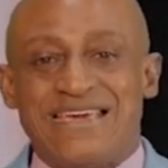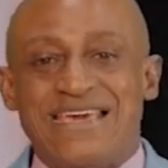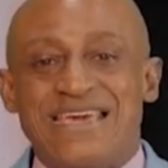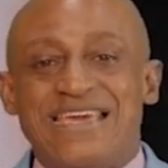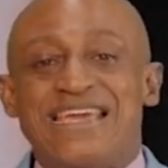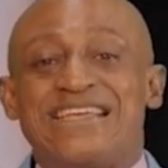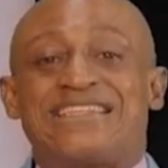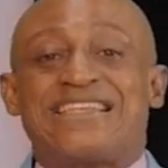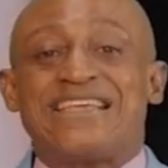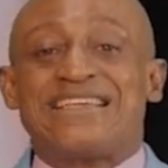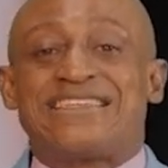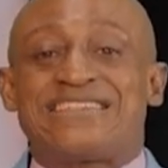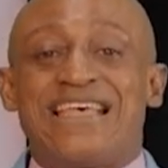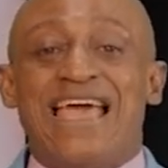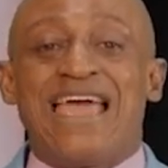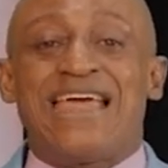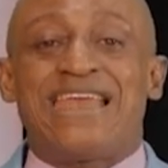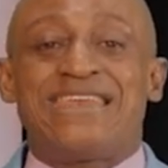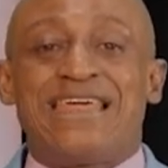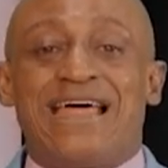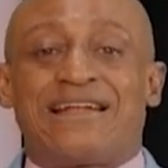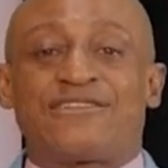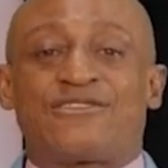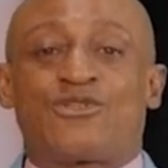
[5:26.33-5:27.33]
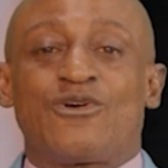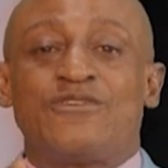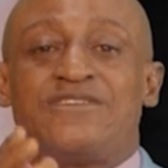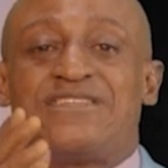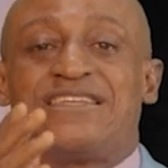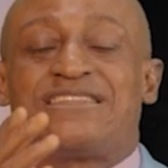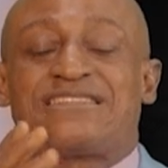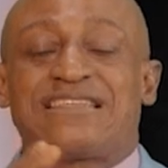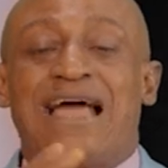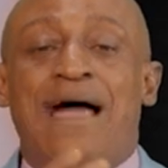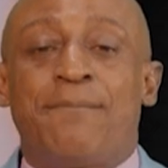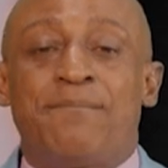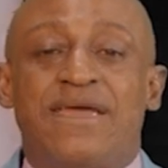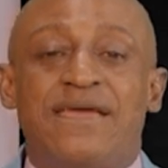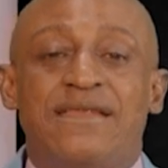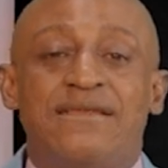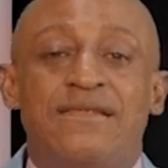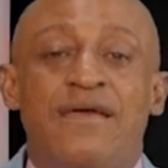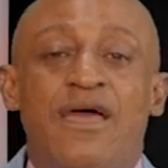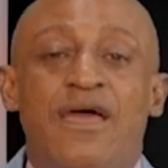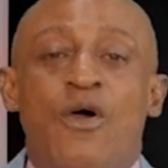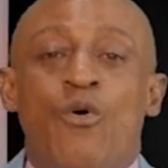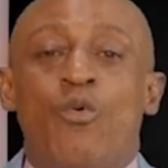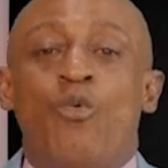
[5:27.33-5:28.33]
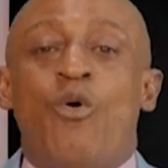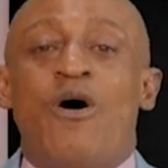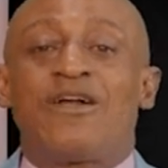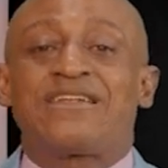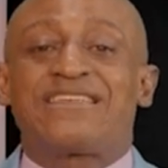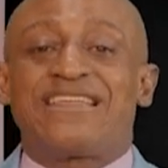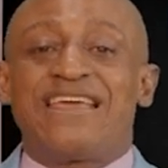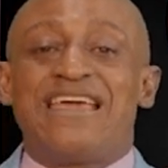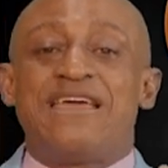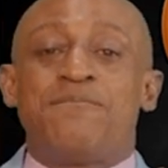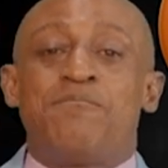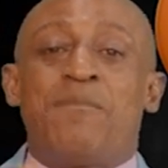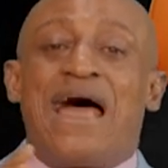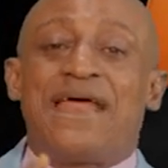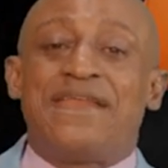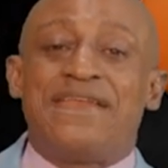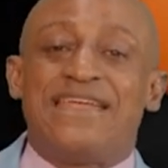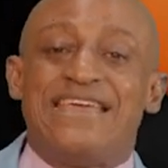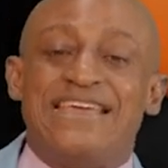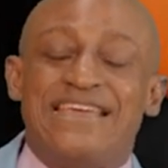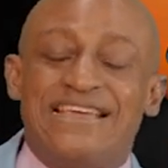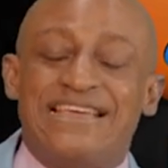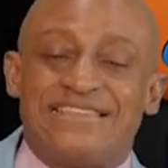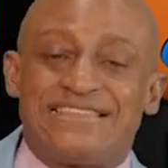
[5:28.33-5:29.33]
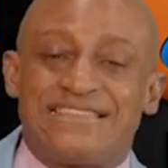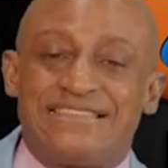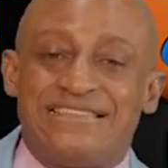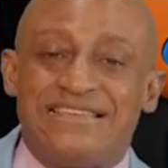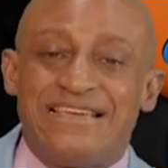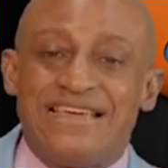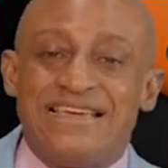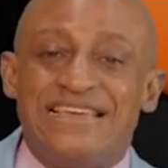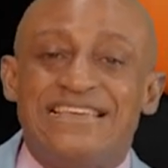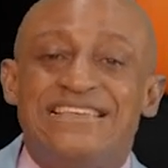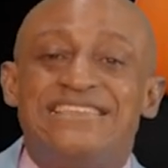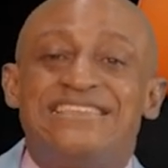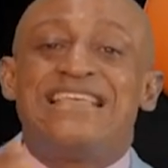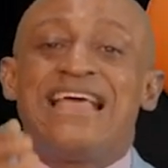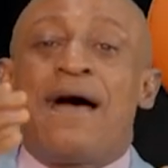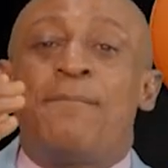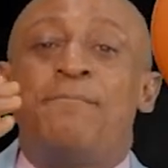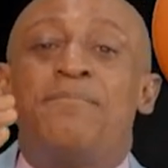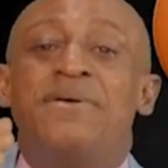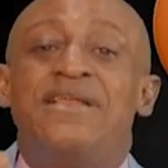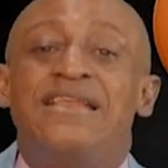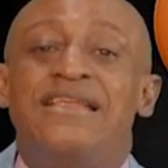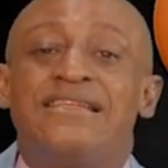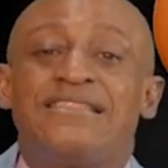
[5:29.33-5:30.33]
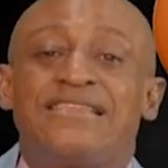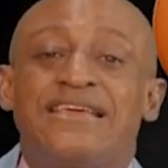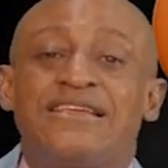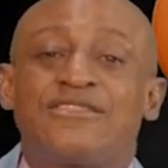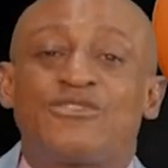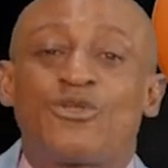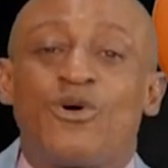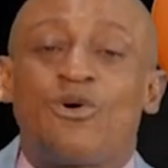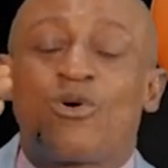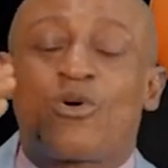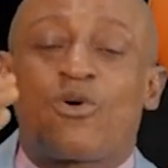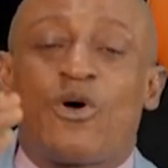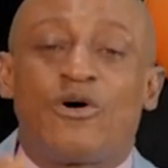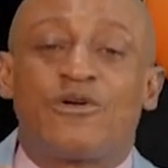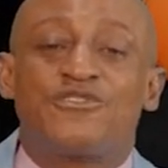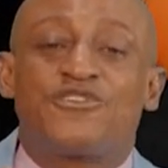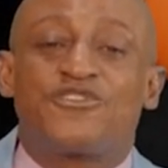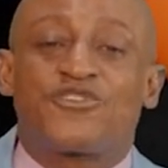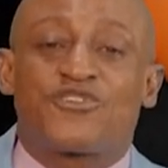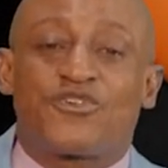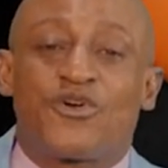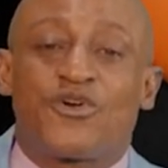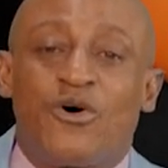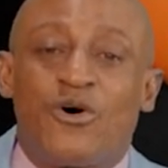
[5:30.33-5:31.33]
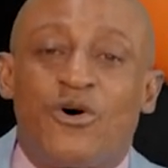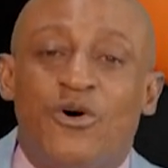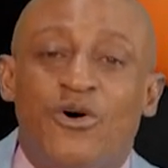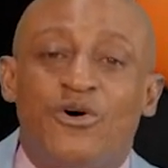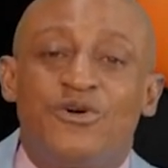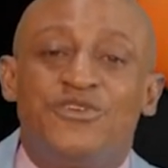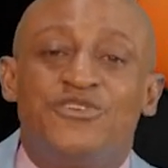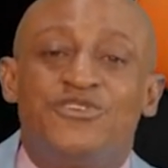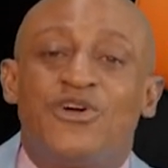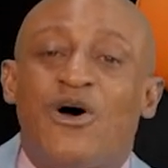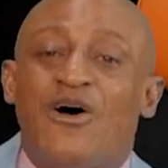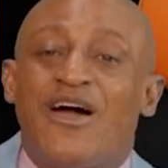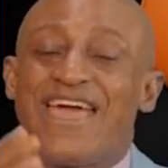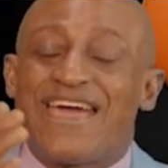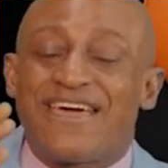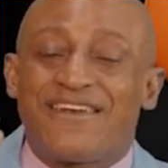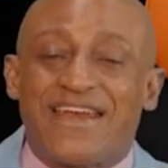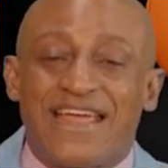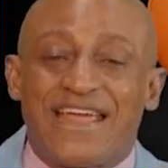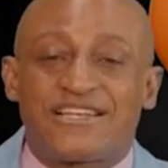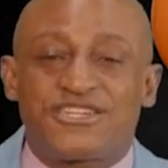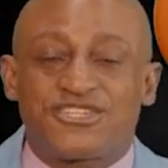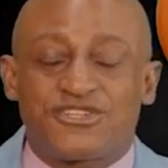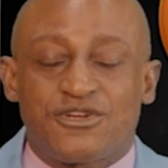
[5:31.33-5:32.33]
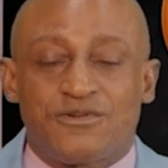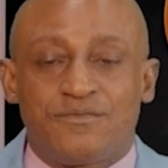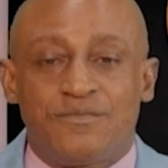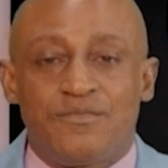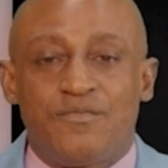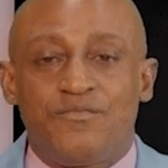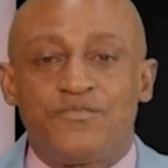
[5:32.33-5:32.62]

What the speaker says: It is said that to determine what a man is the ability to control your erection.